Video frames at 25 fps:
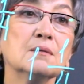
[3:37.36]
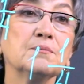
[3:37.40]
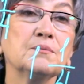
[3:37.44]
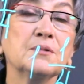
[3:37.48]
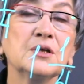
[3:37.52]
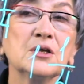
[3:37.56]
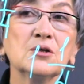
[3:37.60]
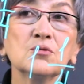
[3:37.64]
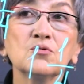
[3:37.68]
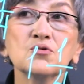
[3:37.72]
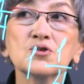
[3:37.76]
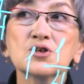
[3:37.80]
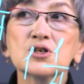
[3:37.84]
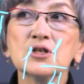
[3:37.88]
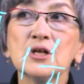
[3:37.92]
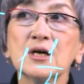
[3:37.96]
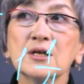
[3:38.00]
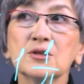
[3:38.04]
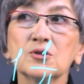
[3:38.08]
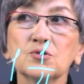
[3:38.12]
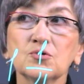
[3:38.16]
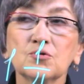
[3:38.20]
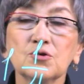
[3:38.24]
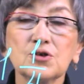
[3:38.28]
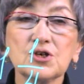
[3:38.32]
I need a
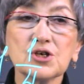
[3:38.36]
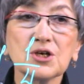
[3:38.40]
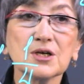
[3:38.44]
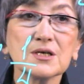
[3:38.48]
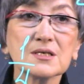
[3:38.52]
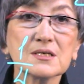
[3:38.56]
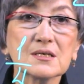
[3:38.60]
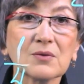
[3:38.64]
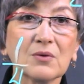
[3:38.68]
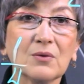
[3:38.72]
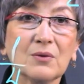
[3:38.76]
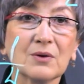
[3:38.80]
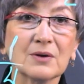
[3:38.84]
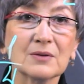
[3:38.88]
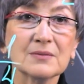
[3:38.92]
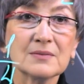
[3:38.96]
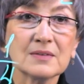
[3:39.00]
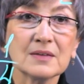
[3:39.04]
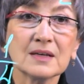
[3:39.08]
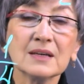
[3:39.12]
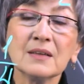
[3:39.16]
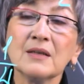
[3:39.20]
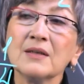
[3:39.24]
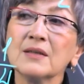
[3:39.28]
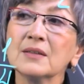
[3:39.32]
point with a
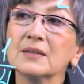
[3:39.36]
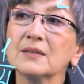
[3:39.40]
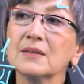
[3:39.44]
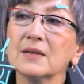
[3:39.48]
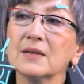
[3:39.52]
coordinate.